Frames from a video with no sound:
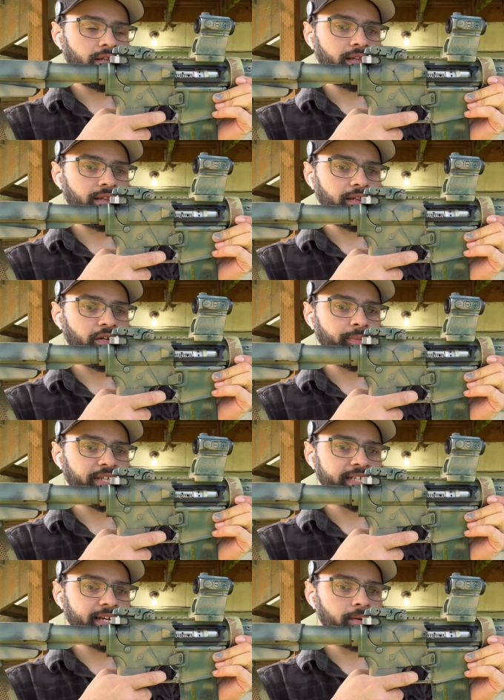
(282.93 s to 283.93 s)
little bit
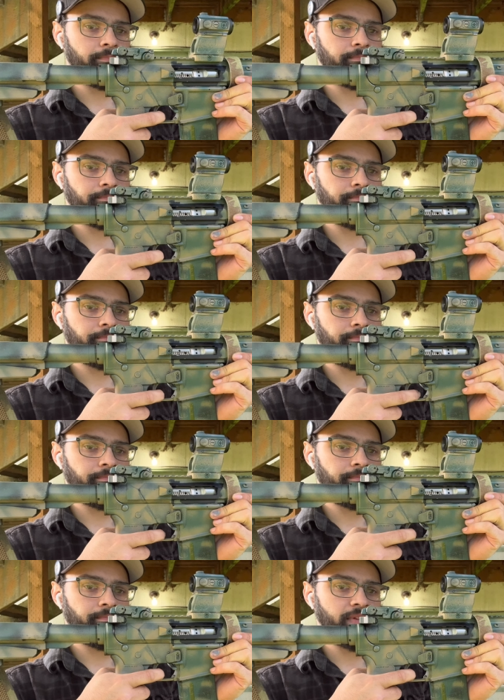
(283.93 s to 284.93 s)
of take up,
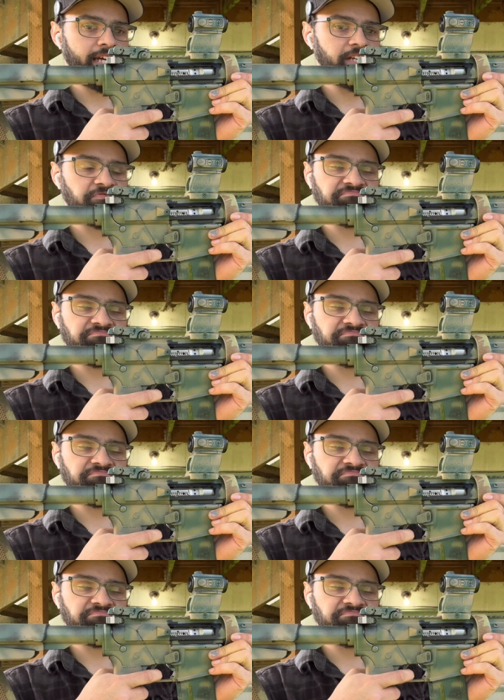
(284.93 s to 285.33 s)
like